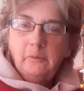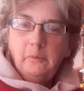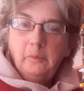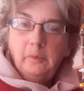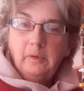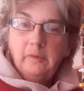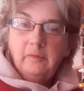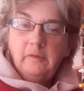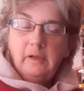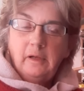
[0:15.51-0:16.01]

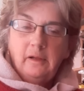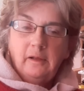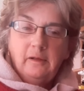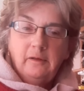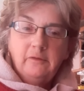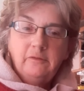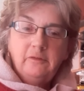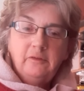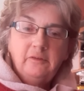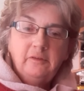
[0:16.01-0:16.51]
with
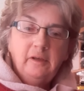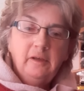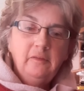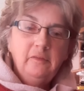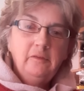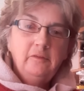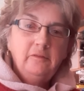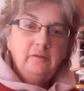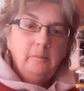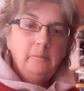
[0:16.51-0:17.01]
glass, it's
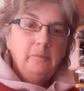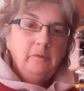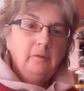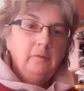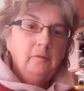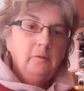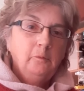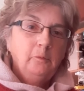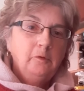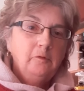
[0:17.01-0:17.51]
either
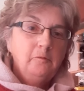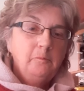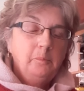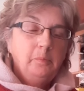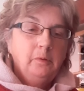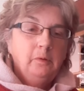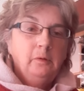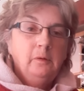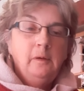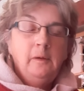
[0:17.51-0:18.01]
something that we've
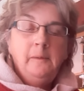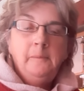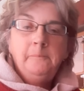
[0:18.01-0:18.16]
put